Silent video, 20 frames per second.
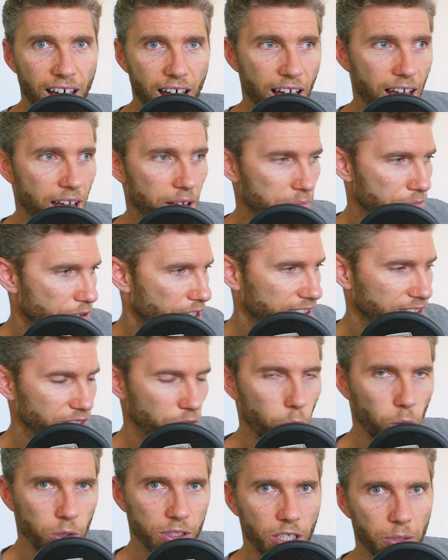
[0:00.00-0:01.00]
uh, press
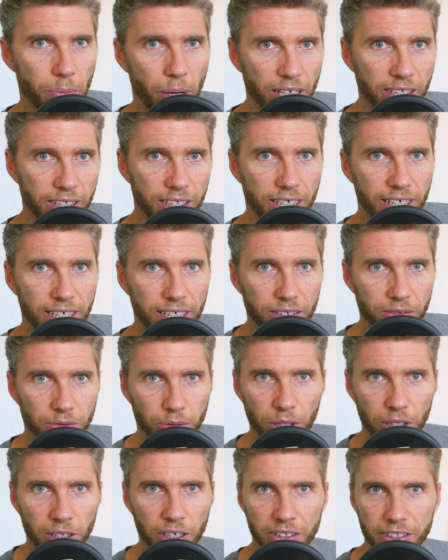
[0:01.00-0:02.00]
the auto button, and it
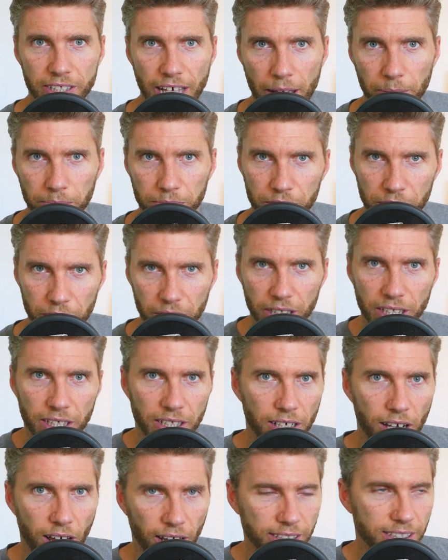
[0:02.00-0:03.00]
will adapt to
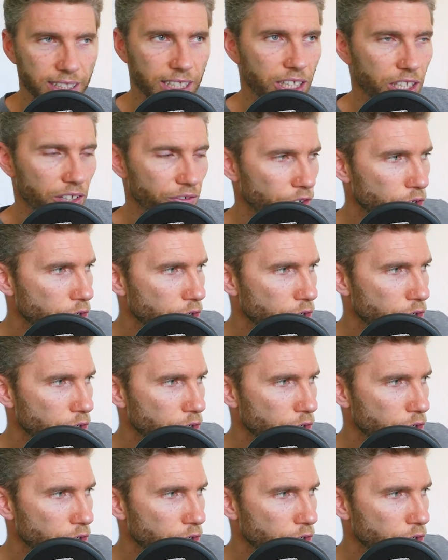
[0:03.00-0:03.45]
the lighting in the